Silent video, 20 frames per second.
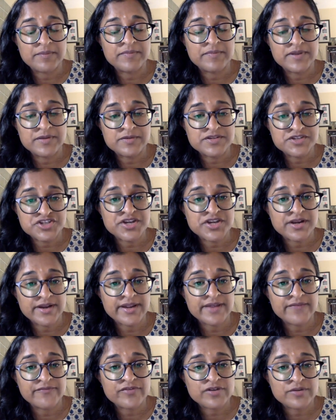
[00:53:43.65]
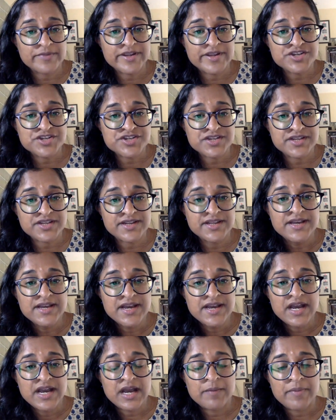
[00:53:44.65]
Um, it was sharing information
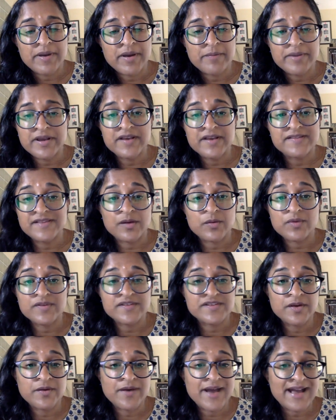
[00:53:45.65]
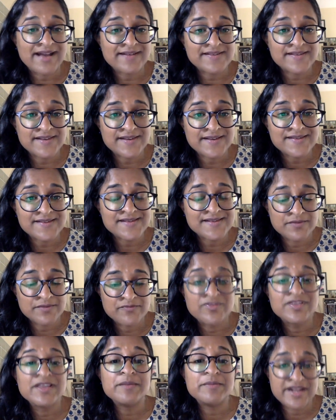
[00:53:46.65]
about, because there was no access,
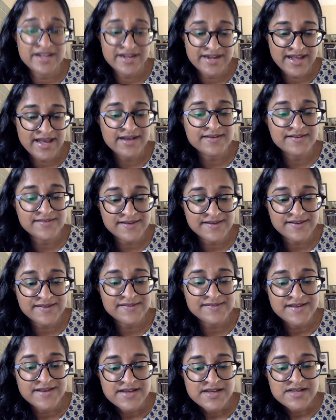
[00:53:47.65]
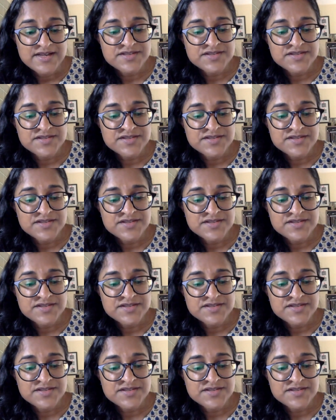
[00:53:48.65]
um, limited access.